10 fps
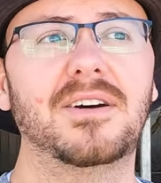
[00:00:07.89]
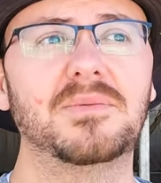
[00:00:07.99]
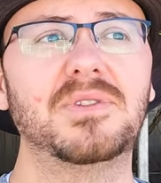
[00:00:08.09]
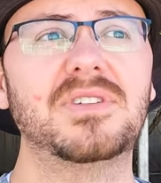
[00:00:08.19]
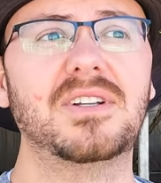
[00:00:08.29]

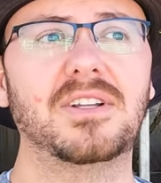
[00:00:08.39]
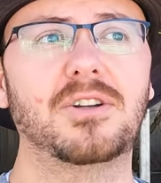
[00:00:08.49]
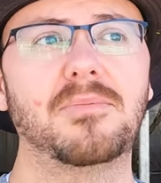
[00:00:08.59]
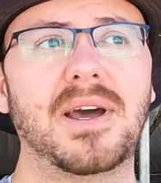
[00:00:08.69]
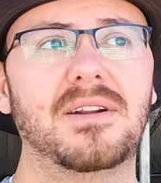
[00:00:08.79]
I'm doing a
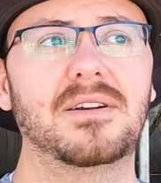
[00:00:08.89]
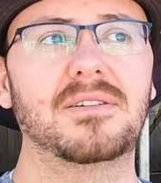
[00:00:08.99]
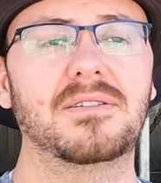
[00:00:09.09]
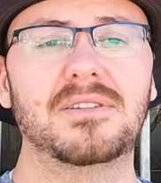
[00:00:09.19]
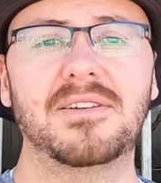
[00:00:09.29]
little
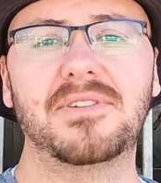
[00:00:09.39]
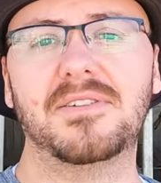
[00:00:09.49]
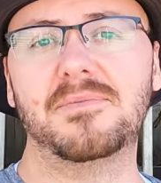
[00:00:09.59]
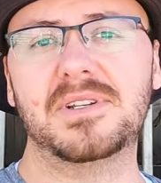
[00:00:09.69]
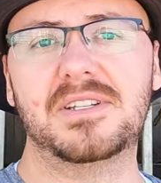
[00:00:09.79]
better. They've
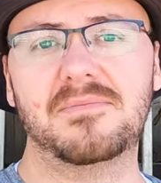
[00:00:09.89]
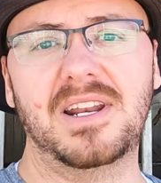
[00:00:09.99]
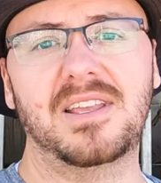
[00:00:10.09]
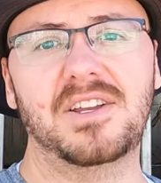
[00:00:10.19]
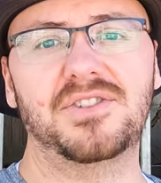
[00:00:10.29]
given me some
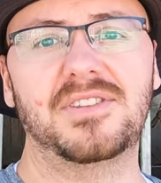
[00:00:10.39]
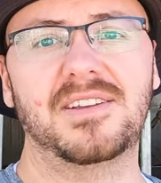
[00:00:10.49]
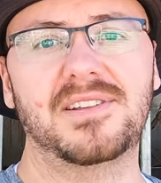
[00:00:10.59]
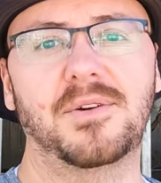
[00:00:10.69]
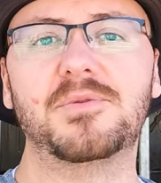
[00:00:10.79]
medication
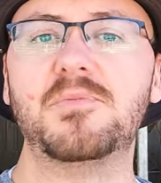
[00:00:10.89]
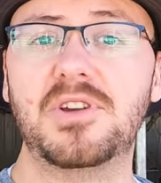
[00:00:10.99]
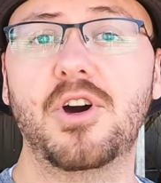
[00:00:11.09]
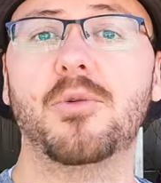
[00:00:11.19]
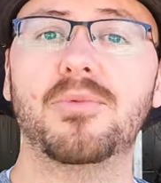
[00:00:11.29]
that helps me
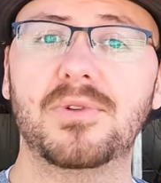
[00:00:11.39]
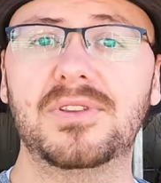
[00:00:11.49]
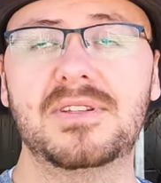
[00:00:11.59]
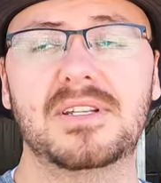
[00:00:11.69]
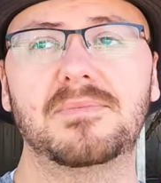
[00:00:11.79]
cope
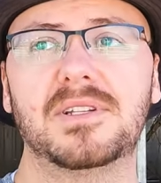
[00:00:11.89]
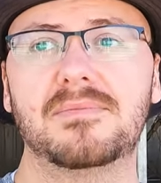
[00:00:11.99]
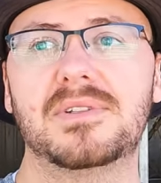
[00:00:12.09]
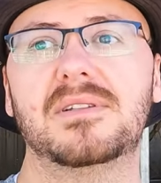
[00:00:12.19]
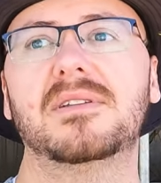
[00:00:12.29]
with the
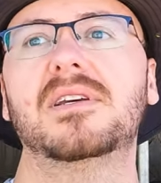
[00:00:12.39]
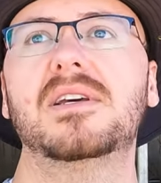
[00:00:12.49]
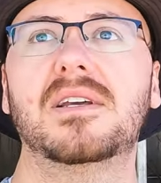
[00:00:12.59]
symptoms, and